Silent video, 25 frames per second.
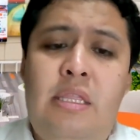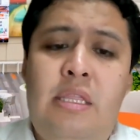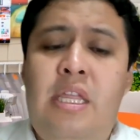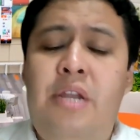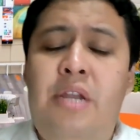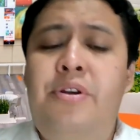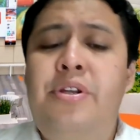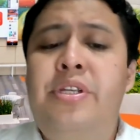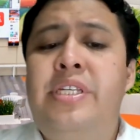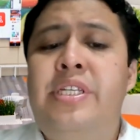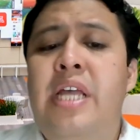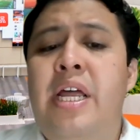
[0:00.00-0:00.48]

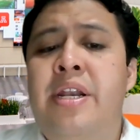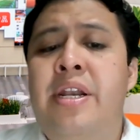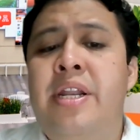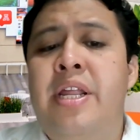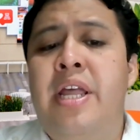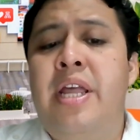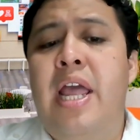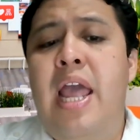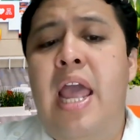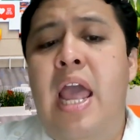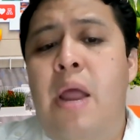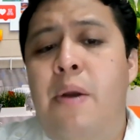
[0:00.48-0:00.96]
There is
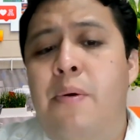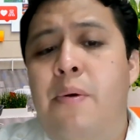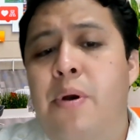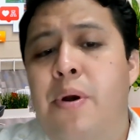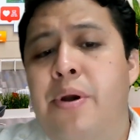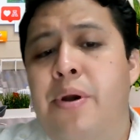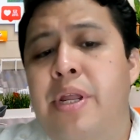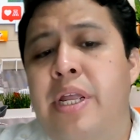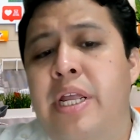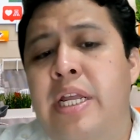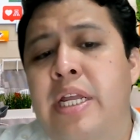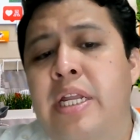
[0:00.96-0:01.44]
an
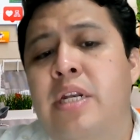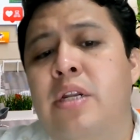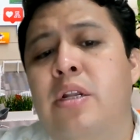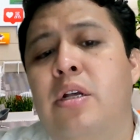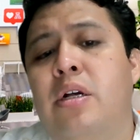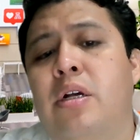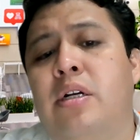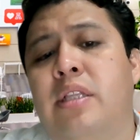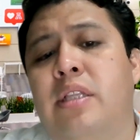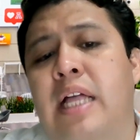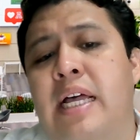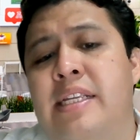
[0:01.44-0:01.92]
error
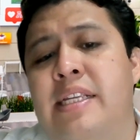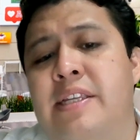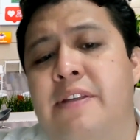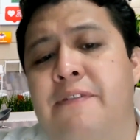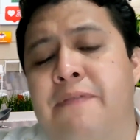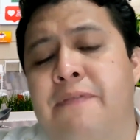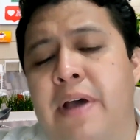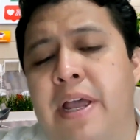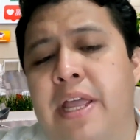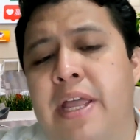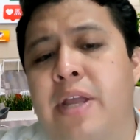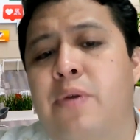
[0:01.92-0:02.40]
in
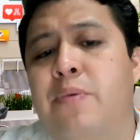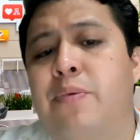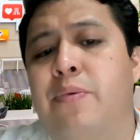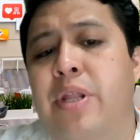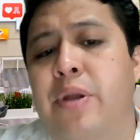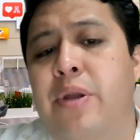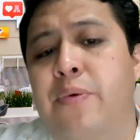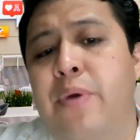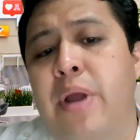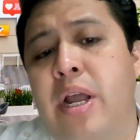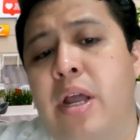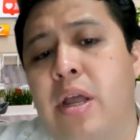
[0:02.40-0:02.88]
classifying
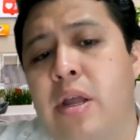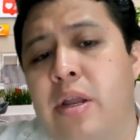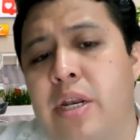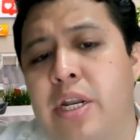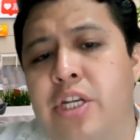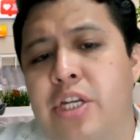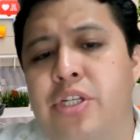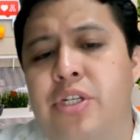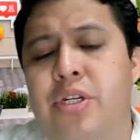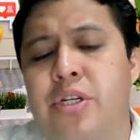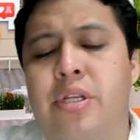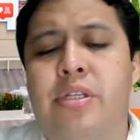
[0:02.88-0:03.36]
the
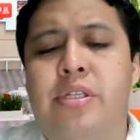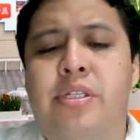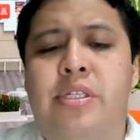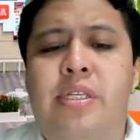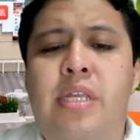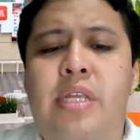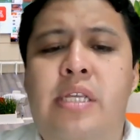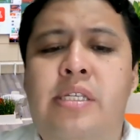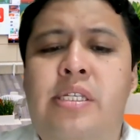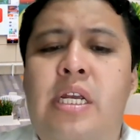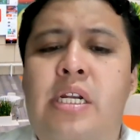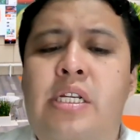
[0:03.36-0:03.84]

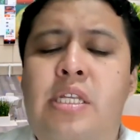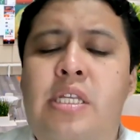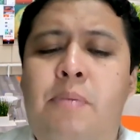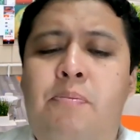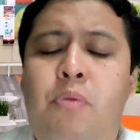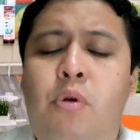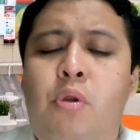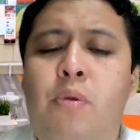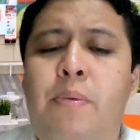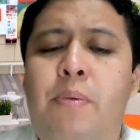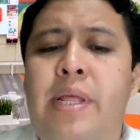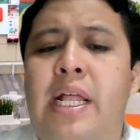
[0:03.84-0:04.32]
recognitions. Cesar
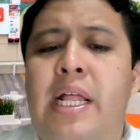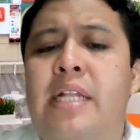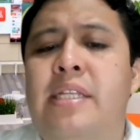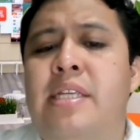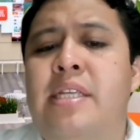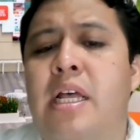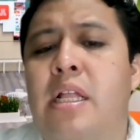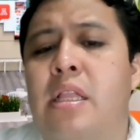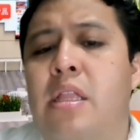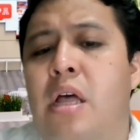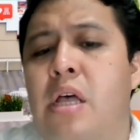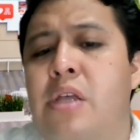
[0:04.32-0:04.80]
Sepúlveda
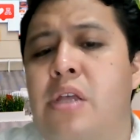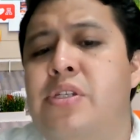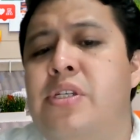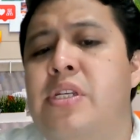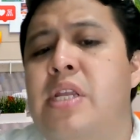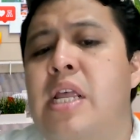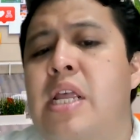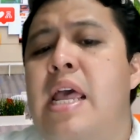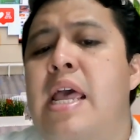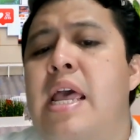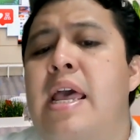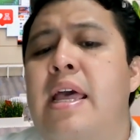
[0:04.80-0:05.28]
tells
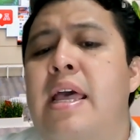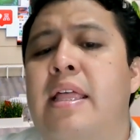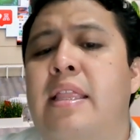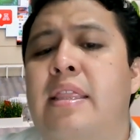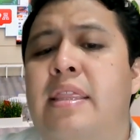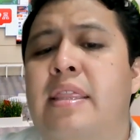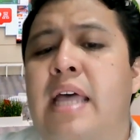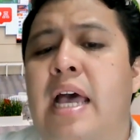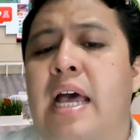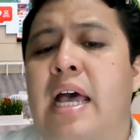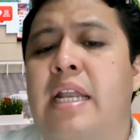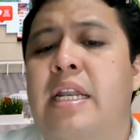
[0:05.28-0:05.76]
us
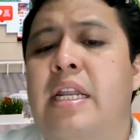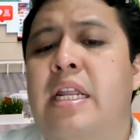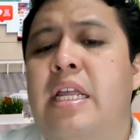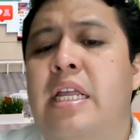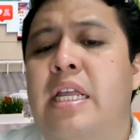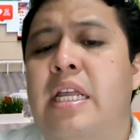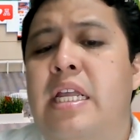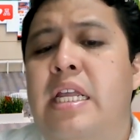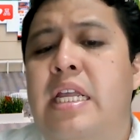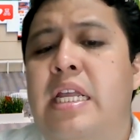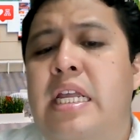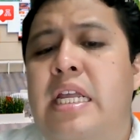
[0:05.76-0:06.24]
that
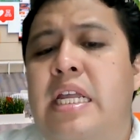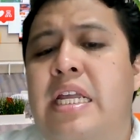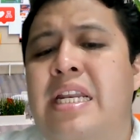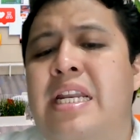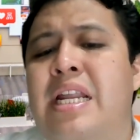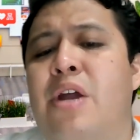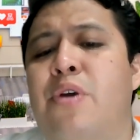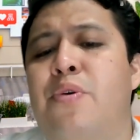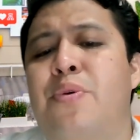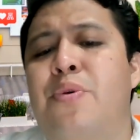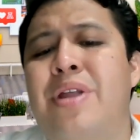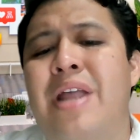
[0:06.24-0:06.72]

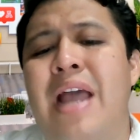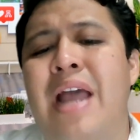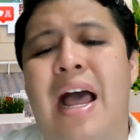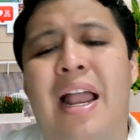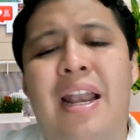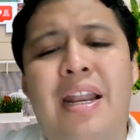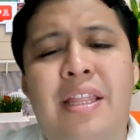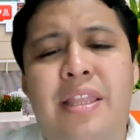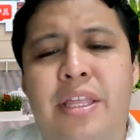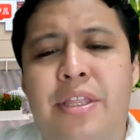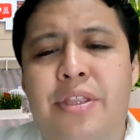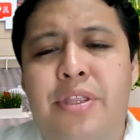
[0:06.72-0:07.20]
in
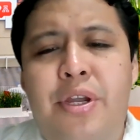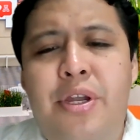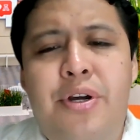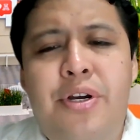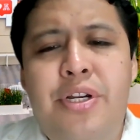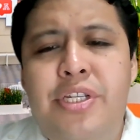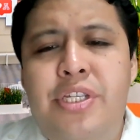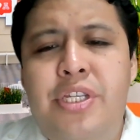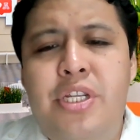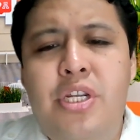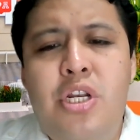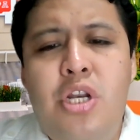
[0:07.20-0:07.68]
reality
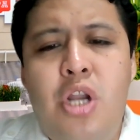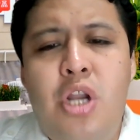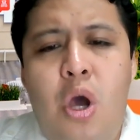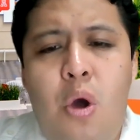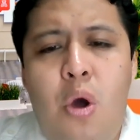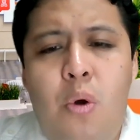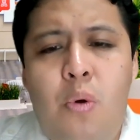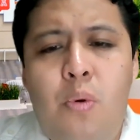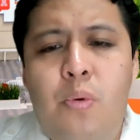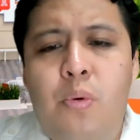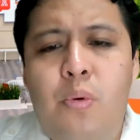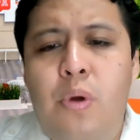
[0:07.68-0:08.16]
there is
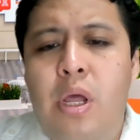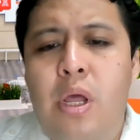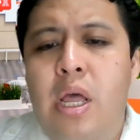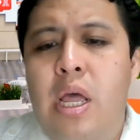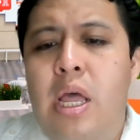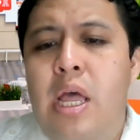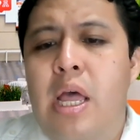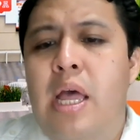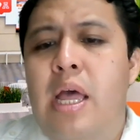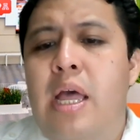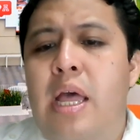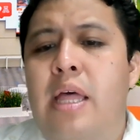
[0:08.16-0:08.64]
no
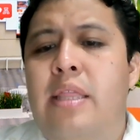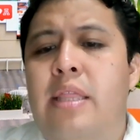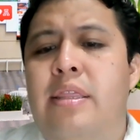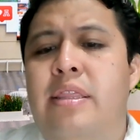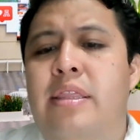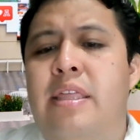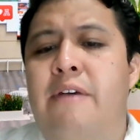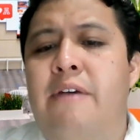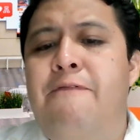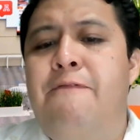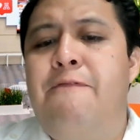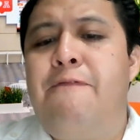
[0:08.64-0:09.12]

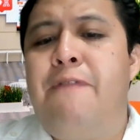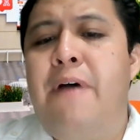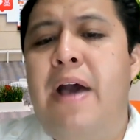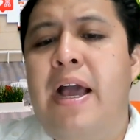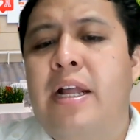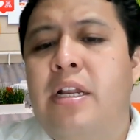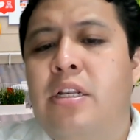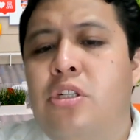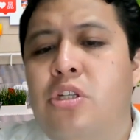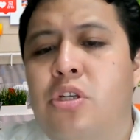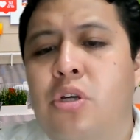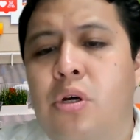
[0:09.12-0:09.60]
de
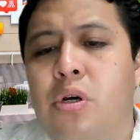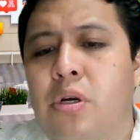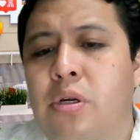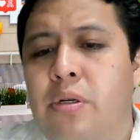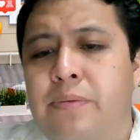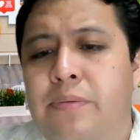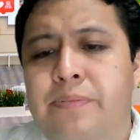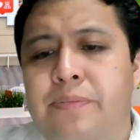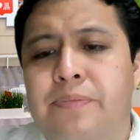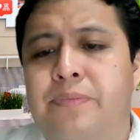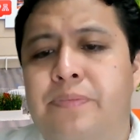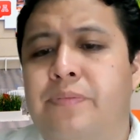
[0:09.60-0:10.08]
facto
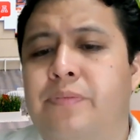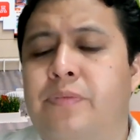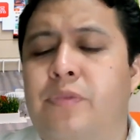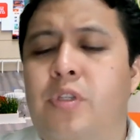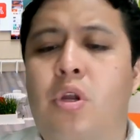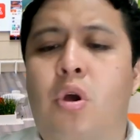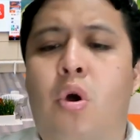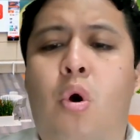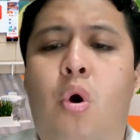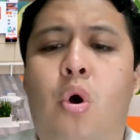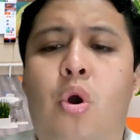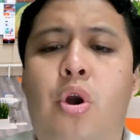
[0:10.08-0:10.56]

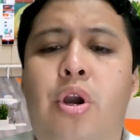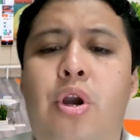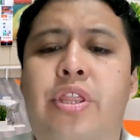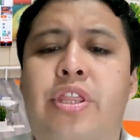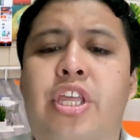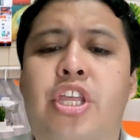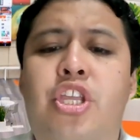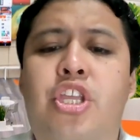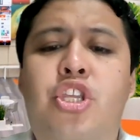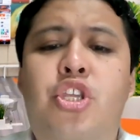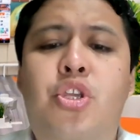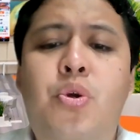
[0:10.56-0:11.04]
or
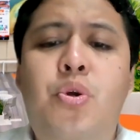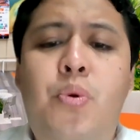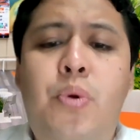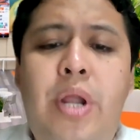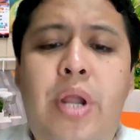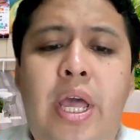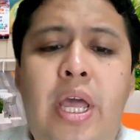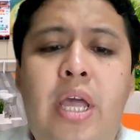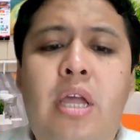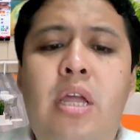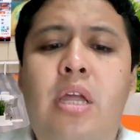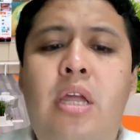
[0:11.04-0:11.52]
the
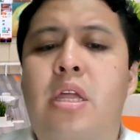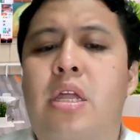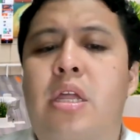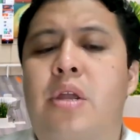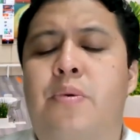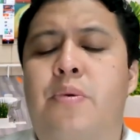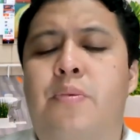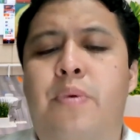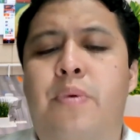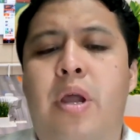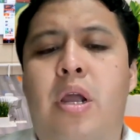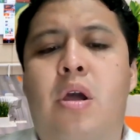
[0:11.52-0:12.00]
jure
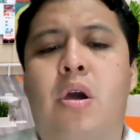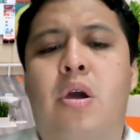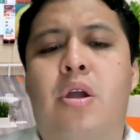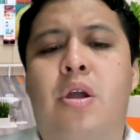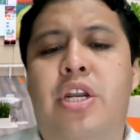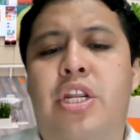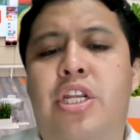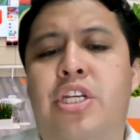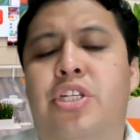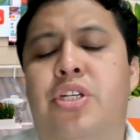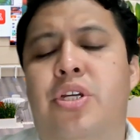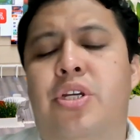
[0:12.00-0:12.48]

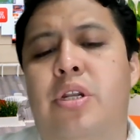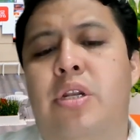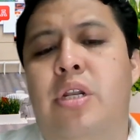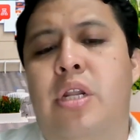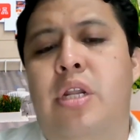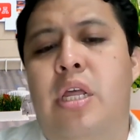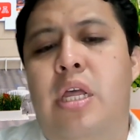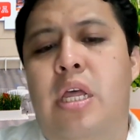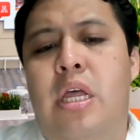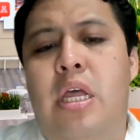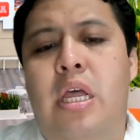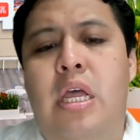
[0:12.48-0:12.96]

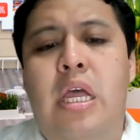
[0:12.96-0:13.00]
recognition